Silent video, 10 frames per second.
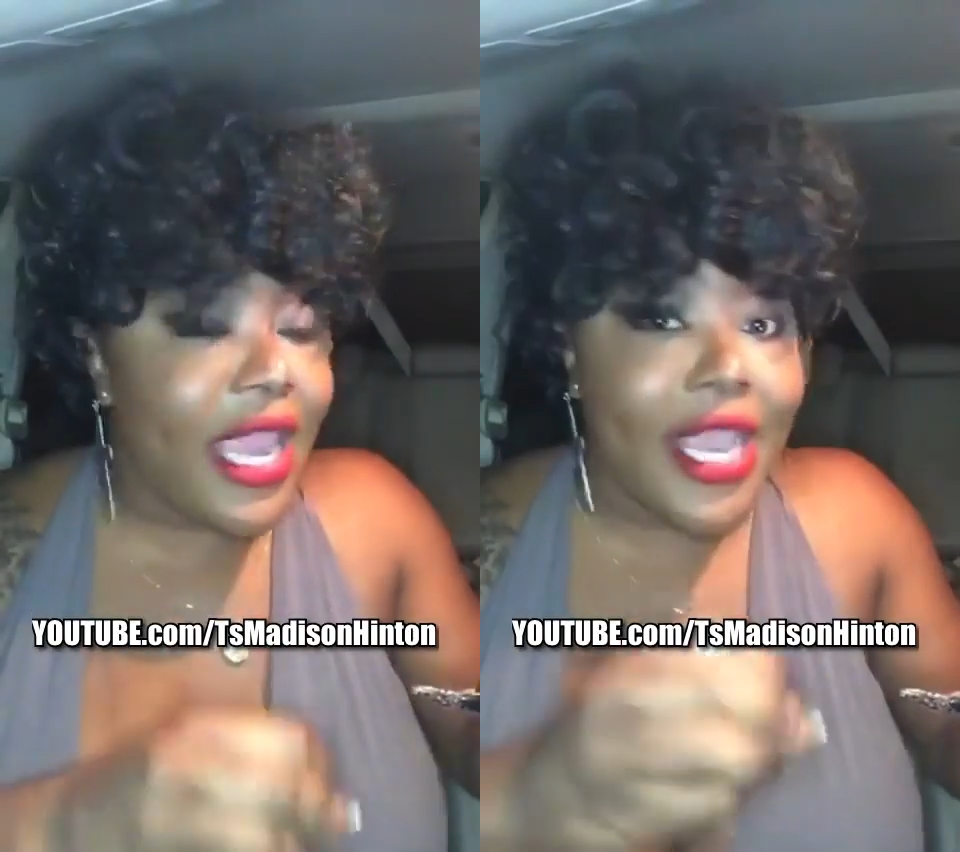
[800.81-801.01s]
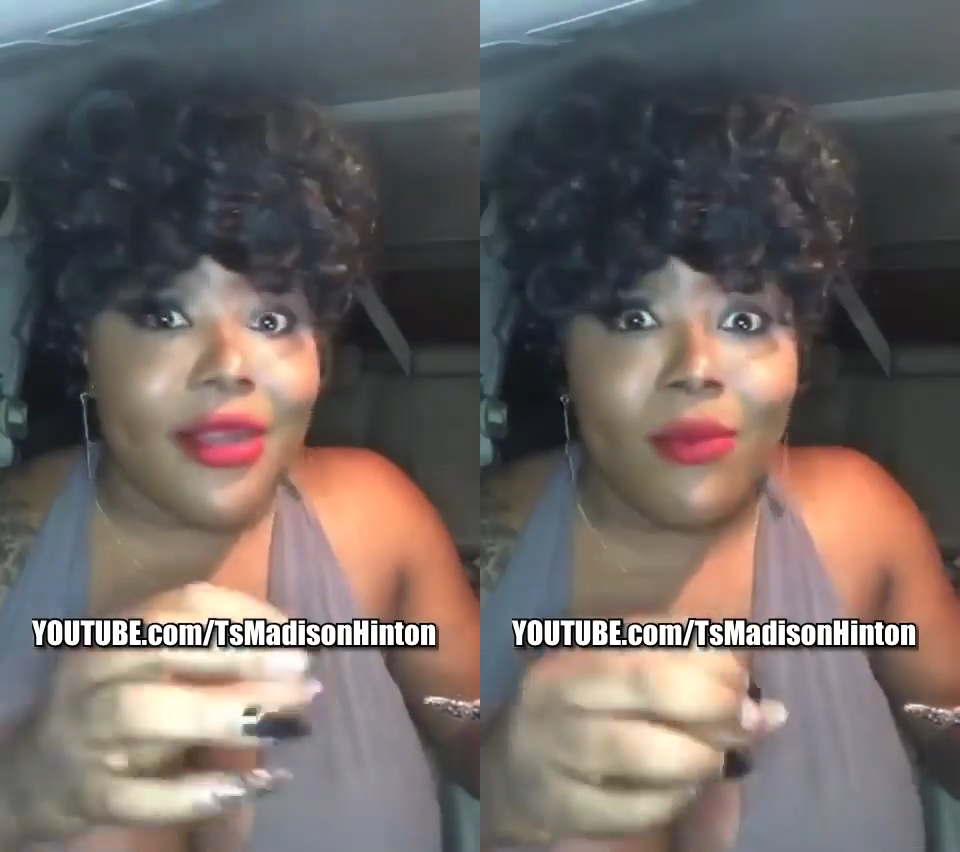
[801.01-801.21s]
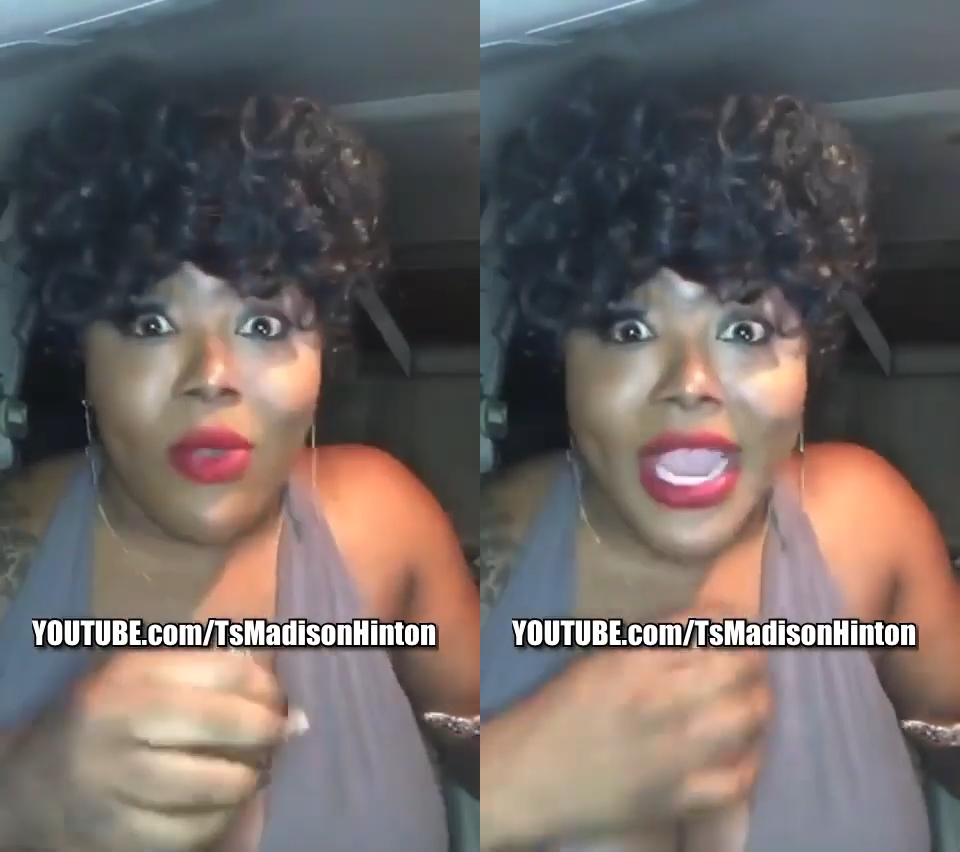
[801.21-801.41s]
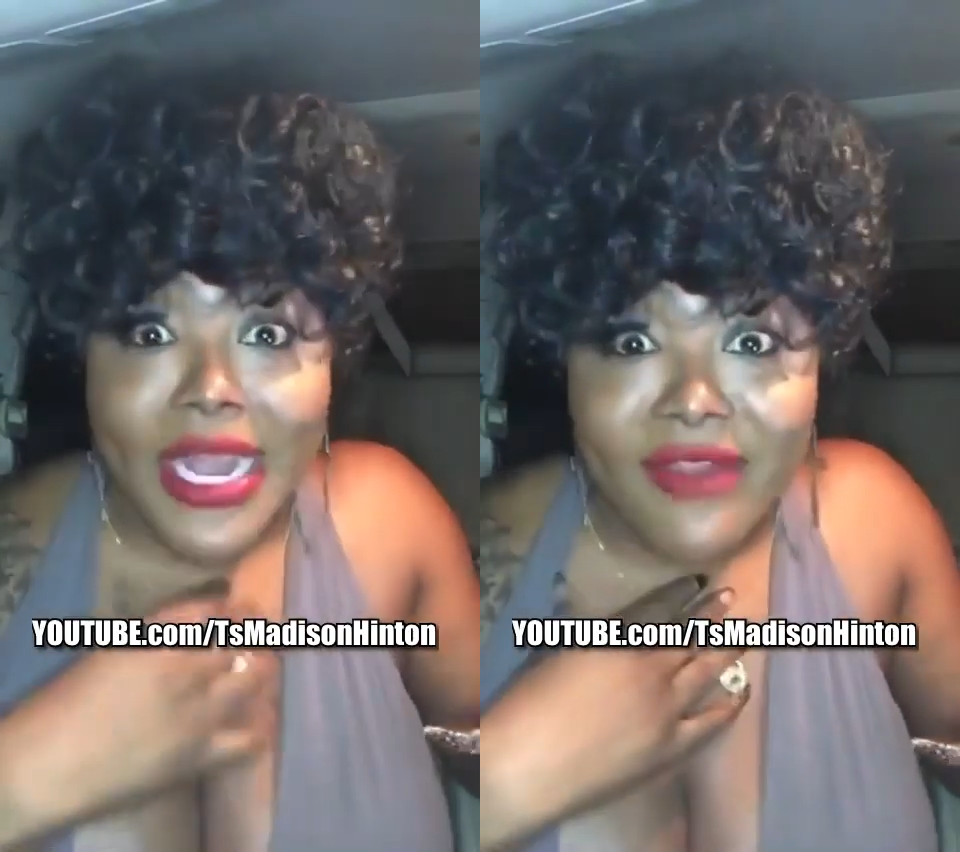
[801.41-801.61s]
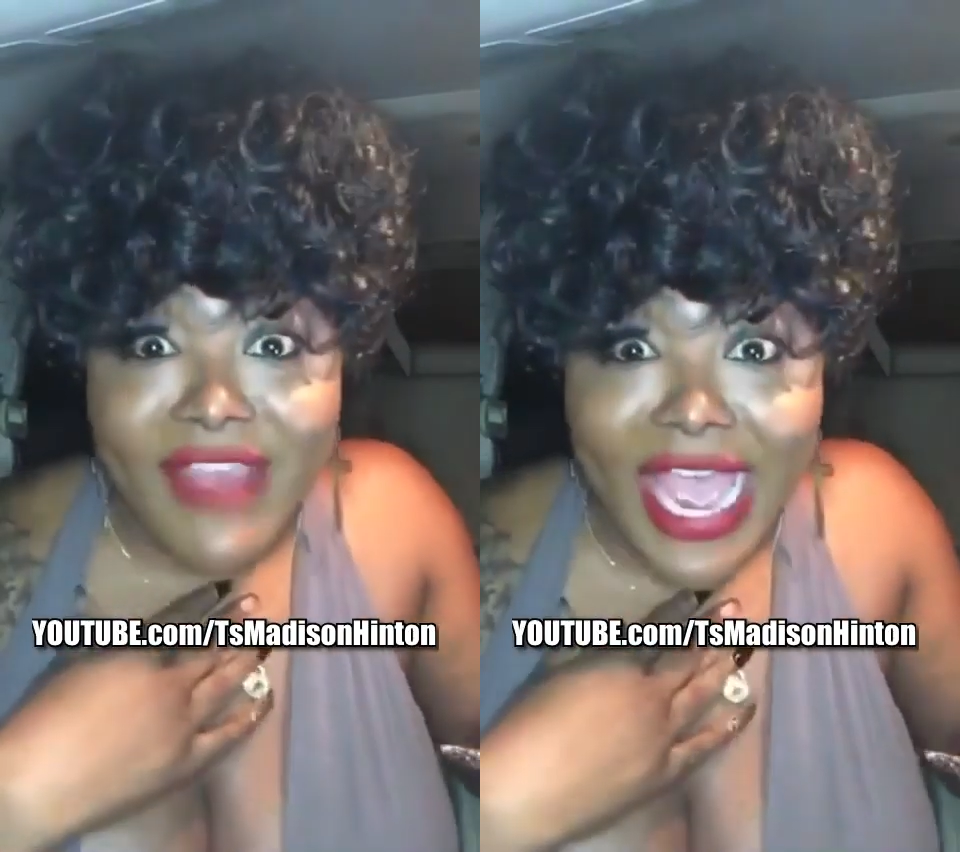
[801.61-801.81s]
and them
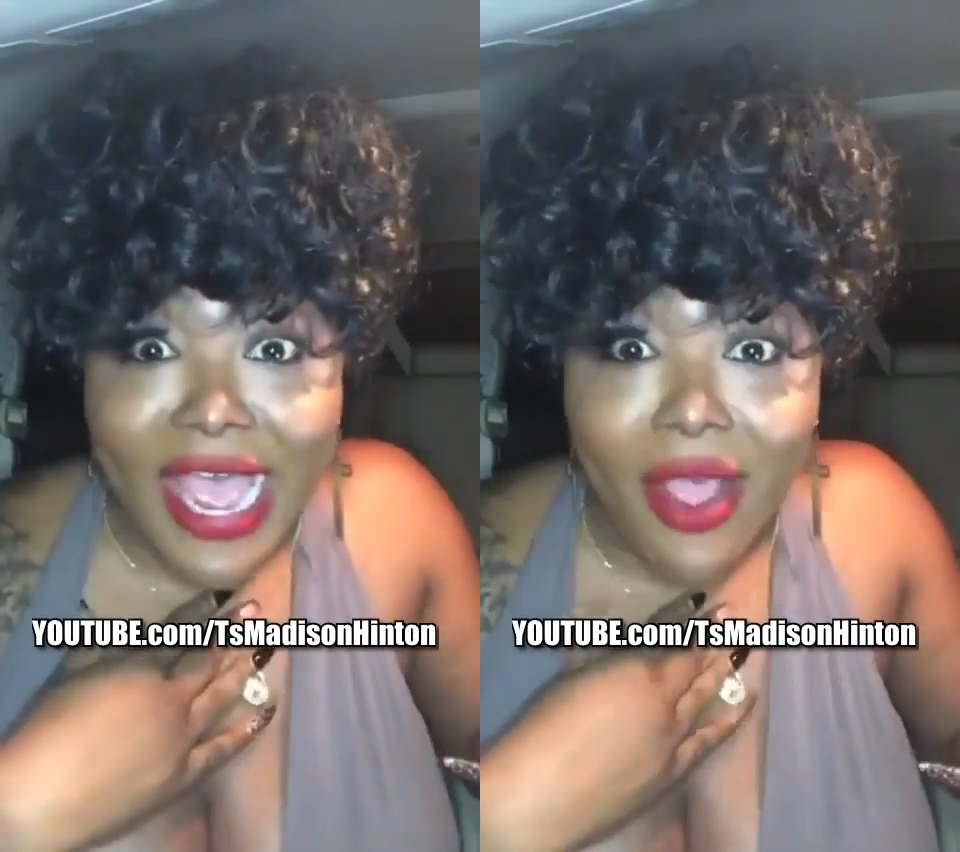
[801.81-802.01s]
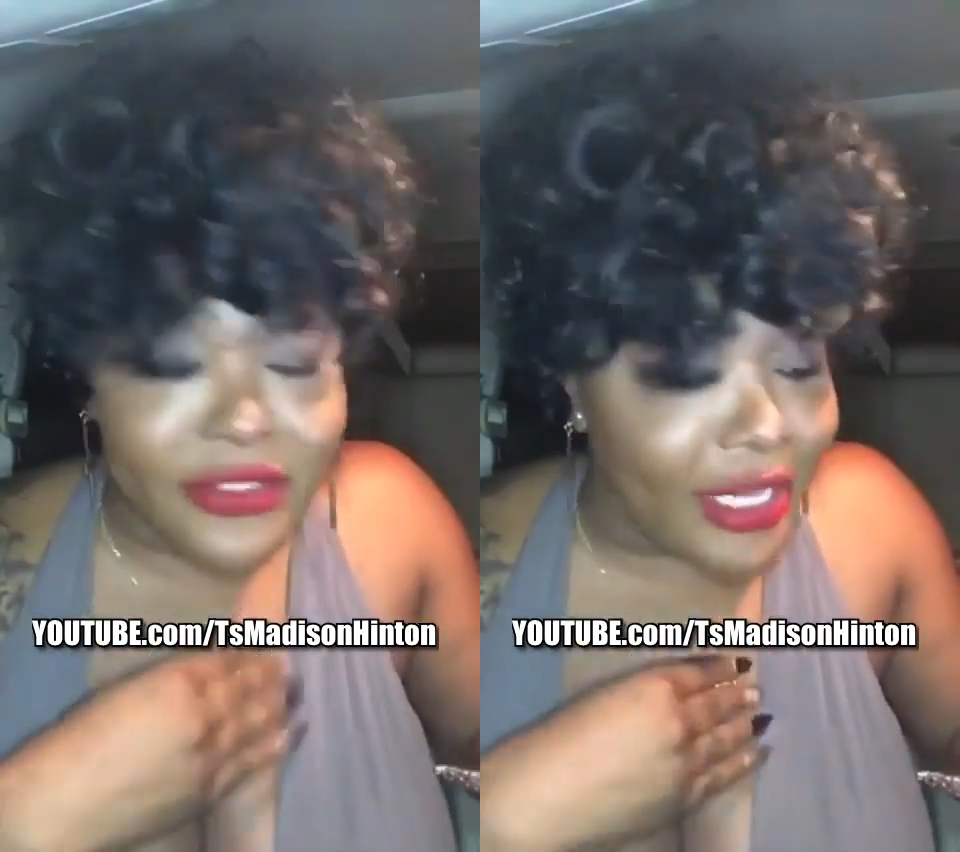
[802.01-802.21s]
wedding vows?